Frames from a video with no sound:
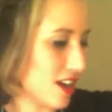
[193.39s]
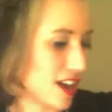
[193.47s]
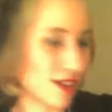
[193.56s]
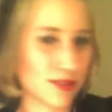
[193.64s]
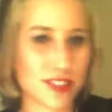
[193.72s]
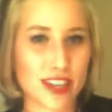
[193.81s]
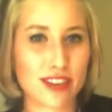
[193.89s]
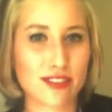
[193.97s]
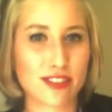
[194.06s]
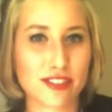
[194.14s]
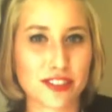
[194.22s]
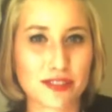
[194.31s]
Um, just, I
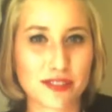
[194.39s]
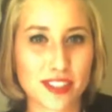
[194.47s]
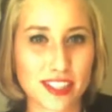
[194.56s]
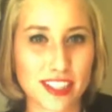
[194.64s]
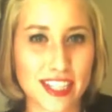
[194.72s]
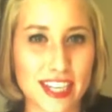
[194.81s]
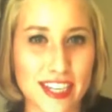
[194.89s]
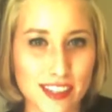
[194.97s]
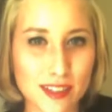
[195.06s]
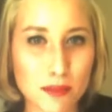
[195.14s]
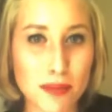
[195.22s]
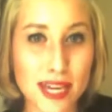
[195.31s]
don't know, I just really like
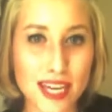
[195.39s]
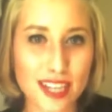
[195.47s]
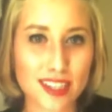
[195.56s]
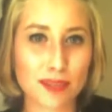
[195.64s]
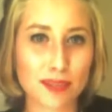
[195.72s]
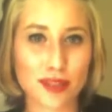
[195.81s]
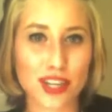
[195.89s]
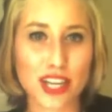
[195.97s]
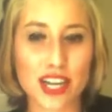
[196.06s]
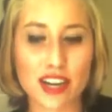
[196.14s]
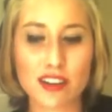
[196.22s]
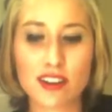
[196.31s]
pink lips right
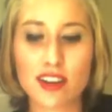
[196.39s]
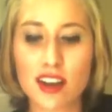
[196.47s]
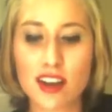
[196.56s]
now.